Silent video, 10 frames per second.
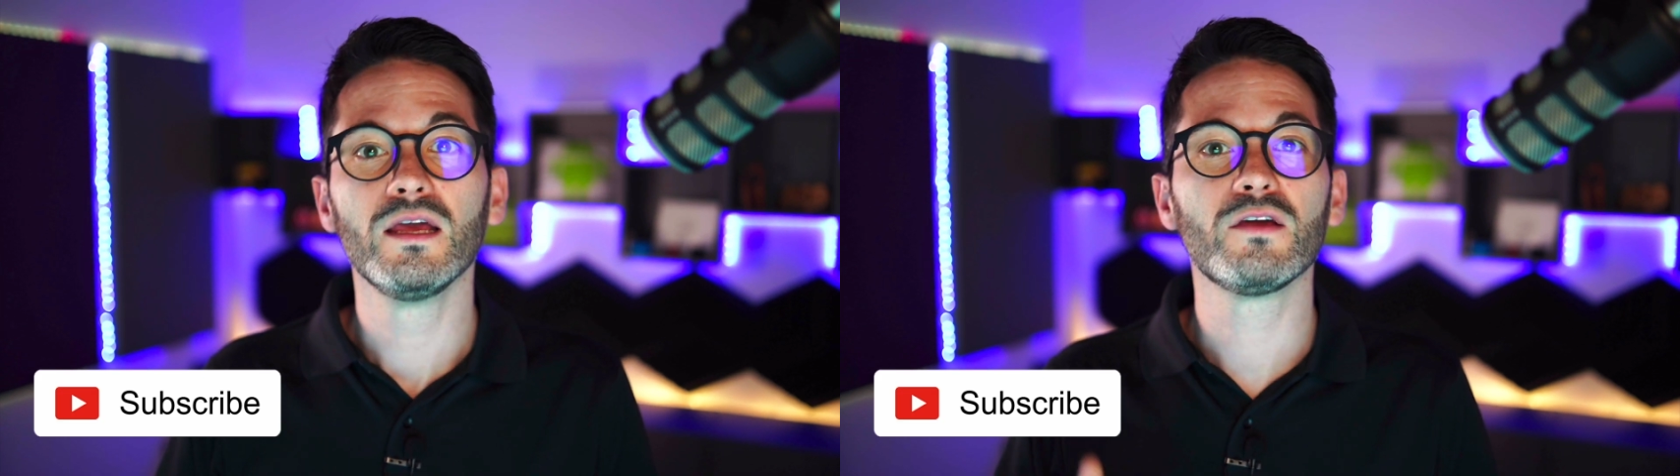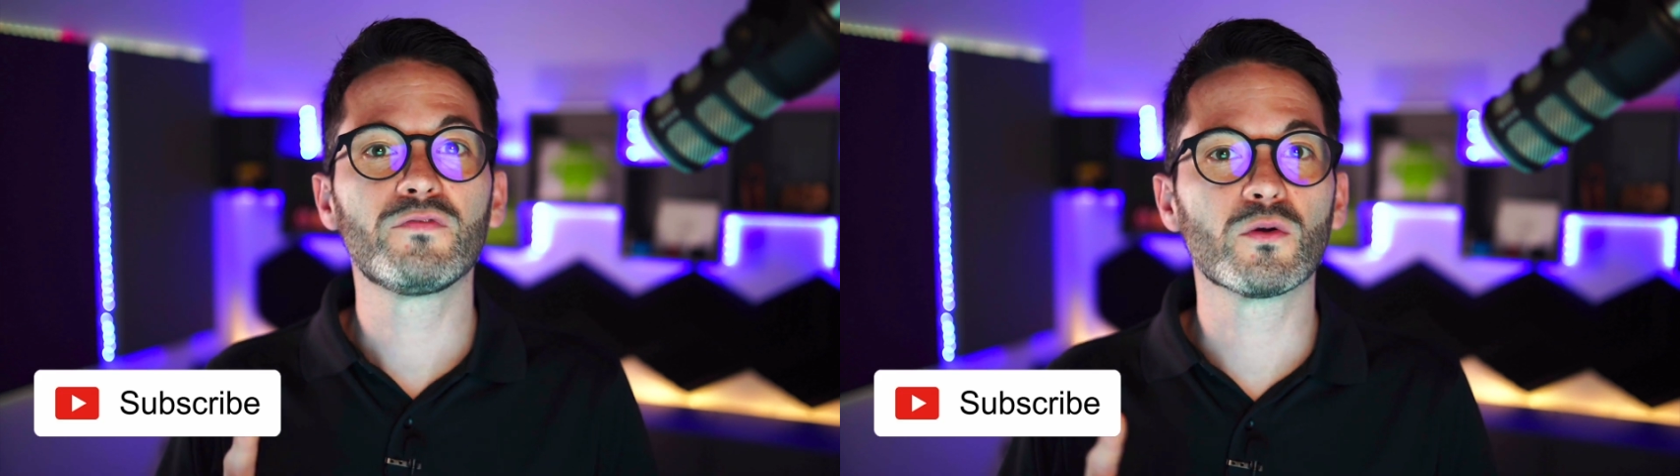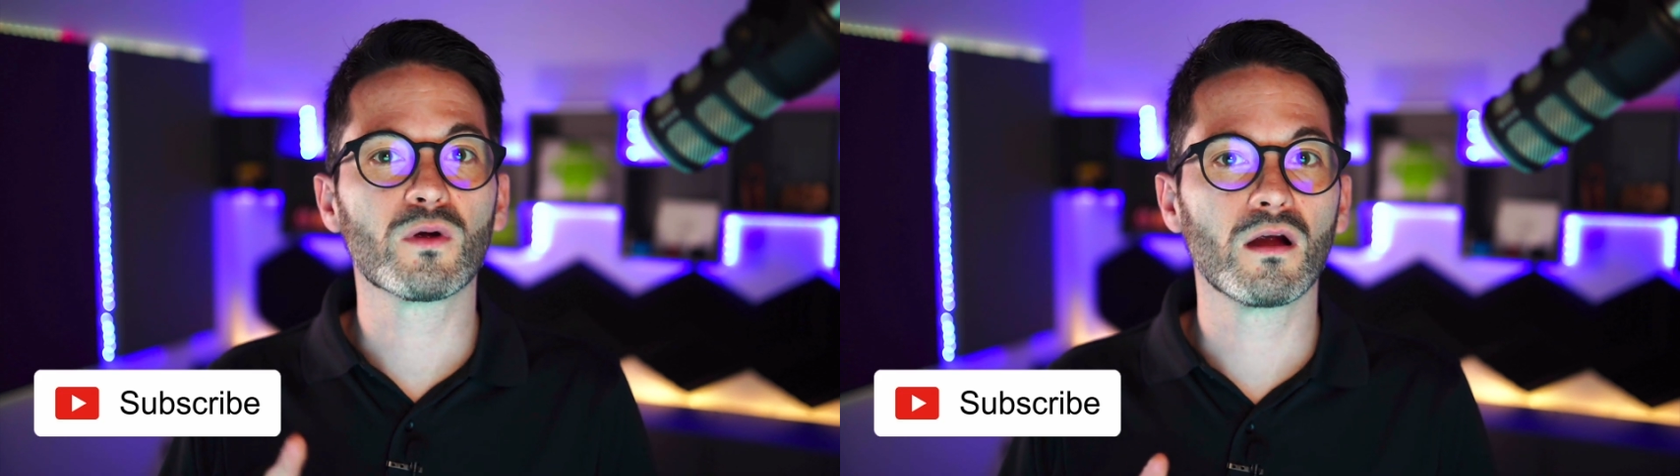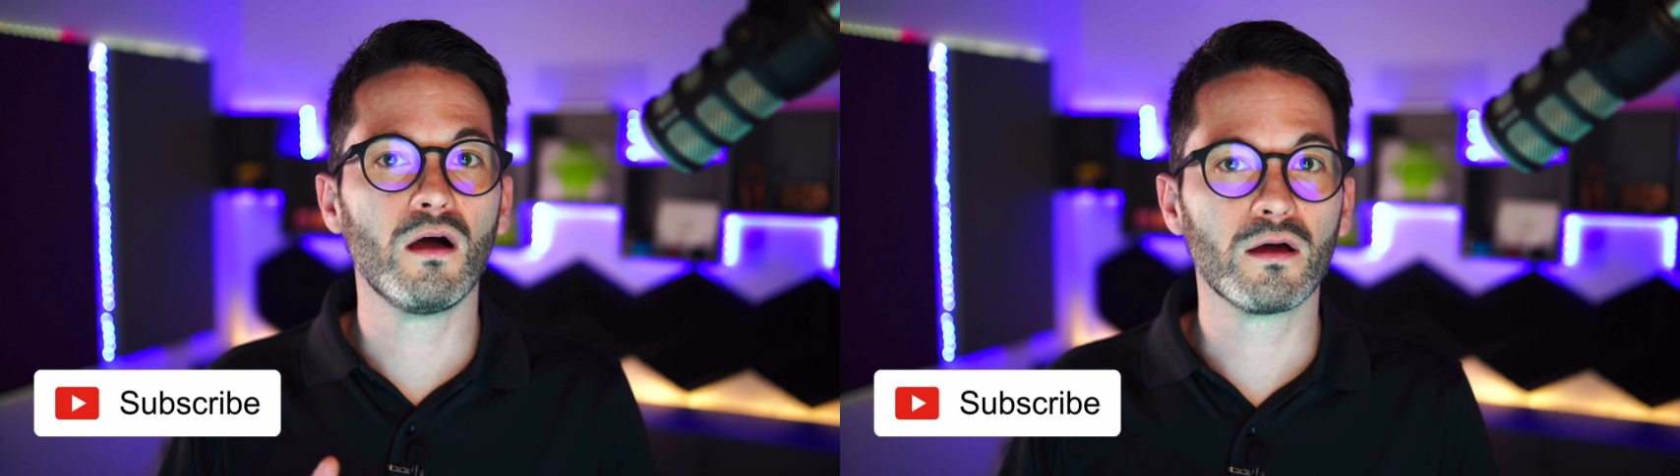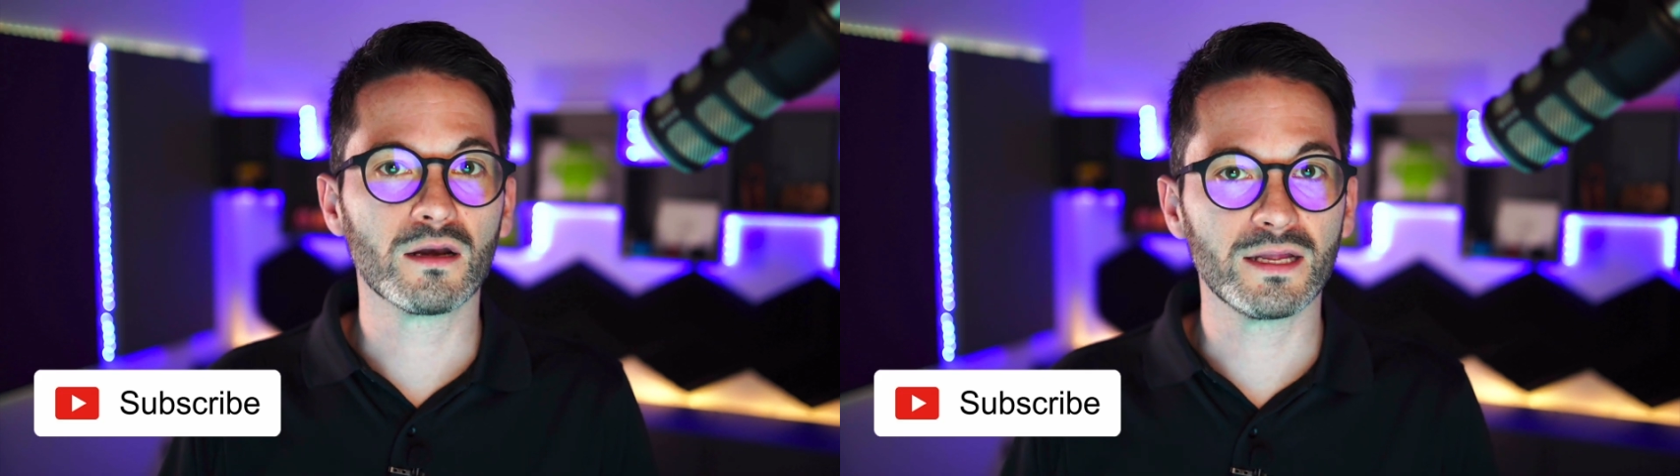If you
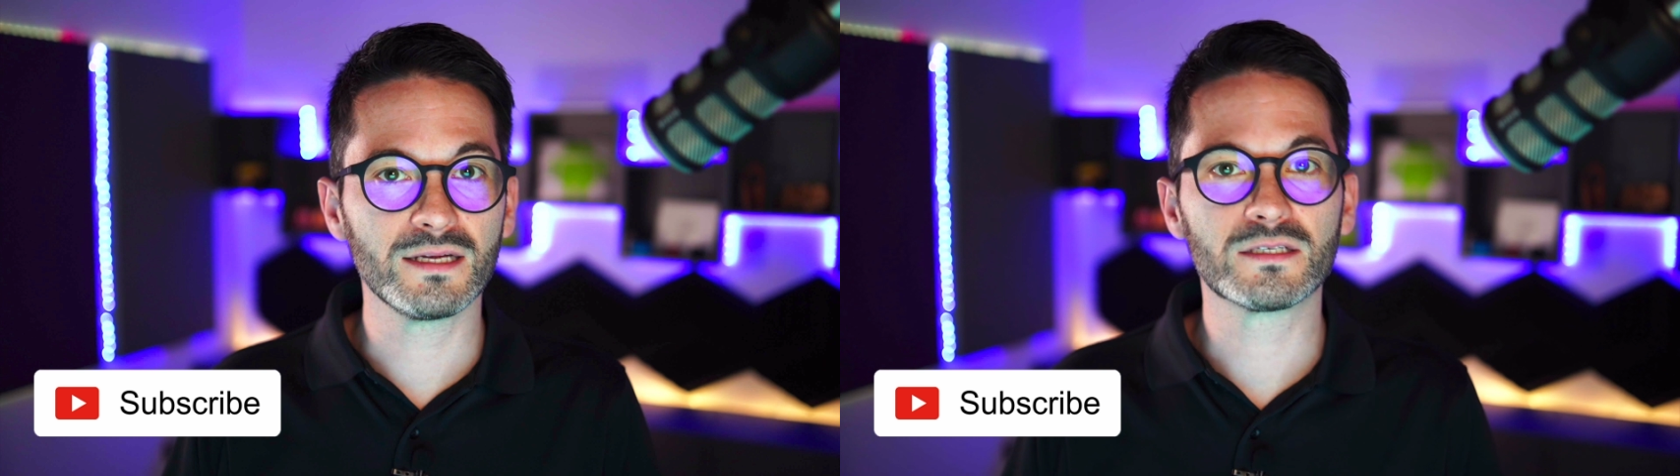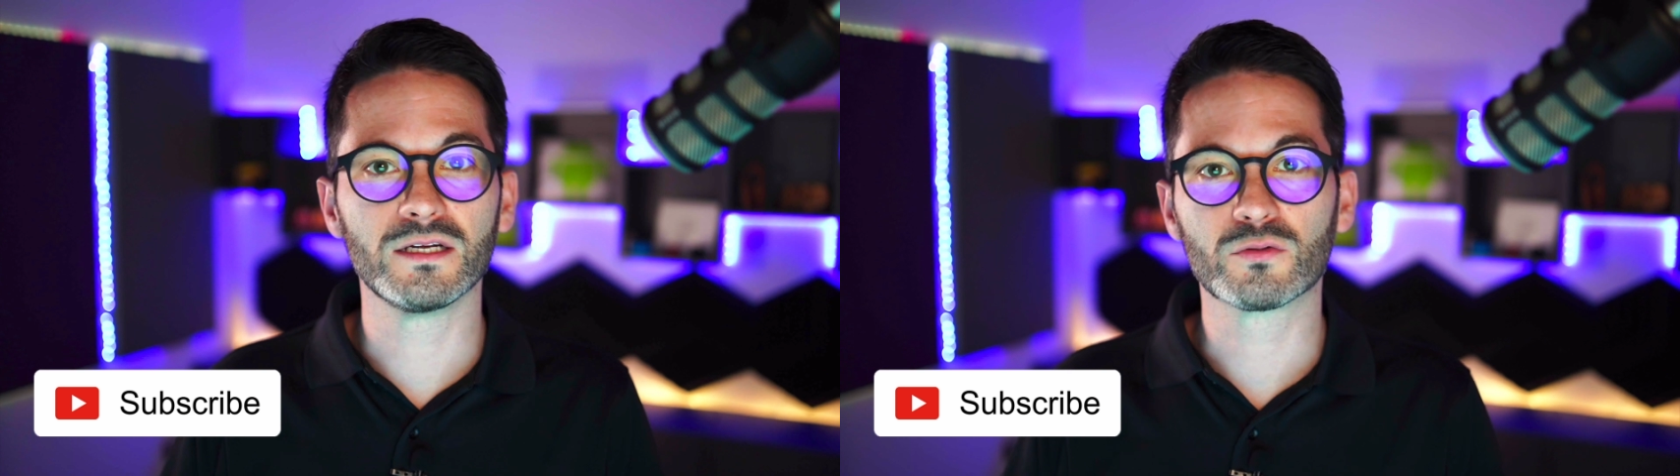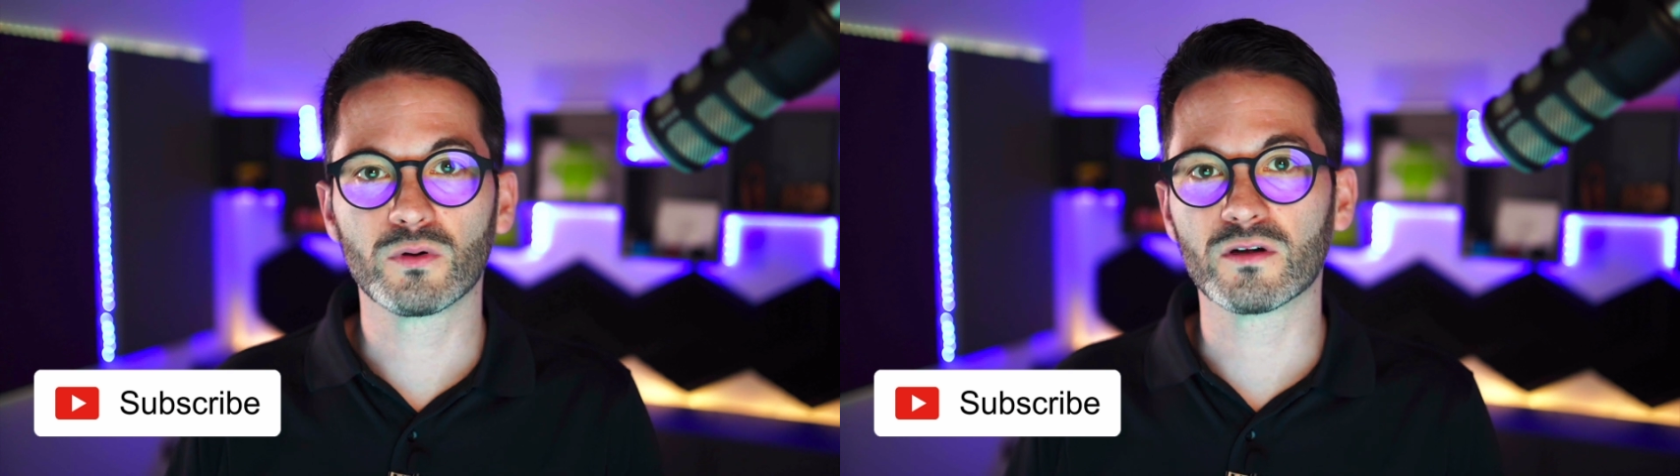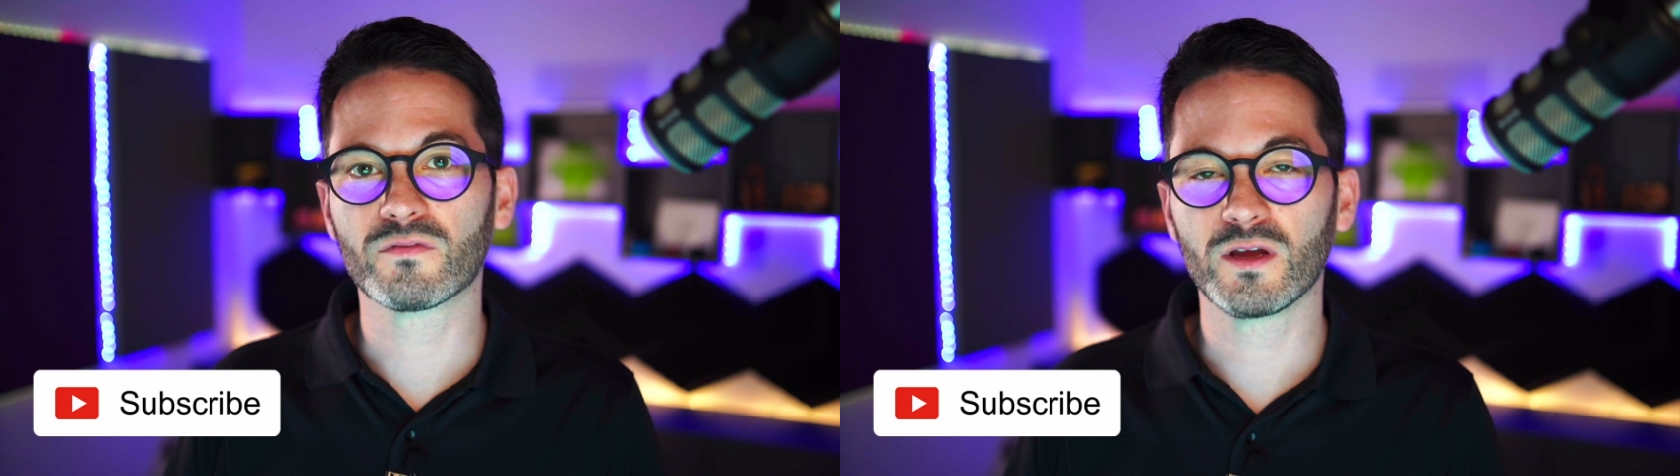are on LinkedIn, Twitter,